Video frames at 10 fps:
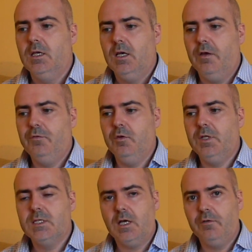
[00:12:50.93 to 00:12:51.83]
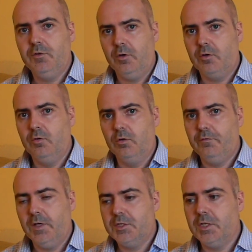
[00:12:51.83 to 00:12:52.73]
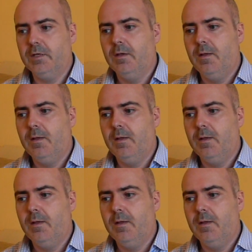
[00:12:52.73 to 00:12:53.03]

a few days after our court victory